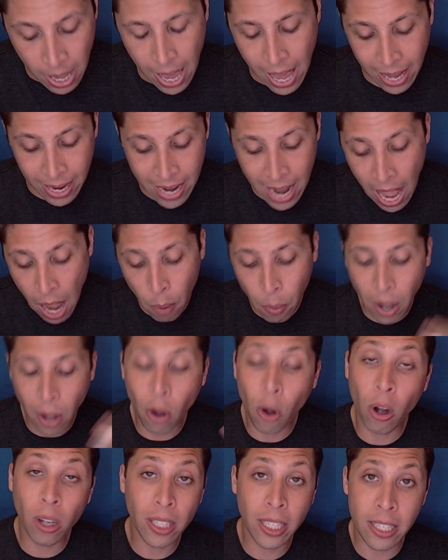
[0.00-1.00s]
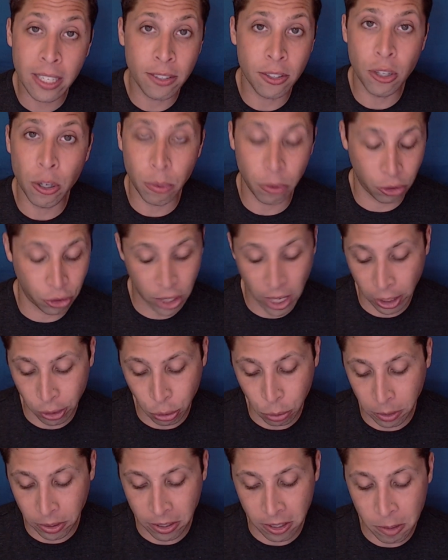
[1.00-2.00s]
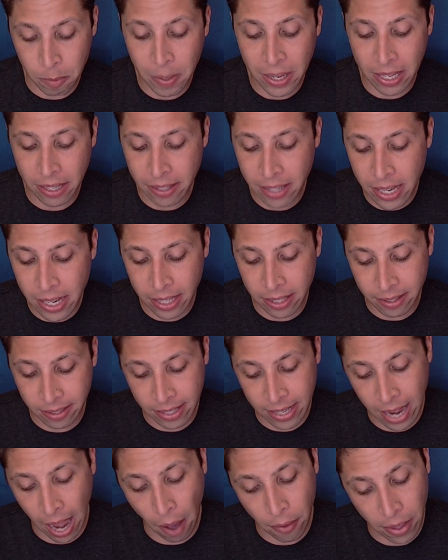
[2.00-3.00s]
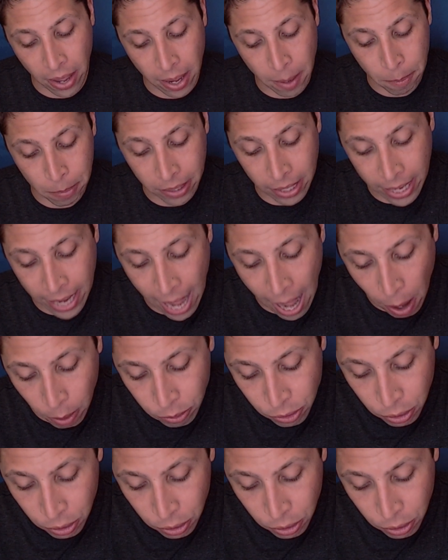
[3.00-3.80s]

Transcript: And now all I need to do is check choices B and D and see how they play out.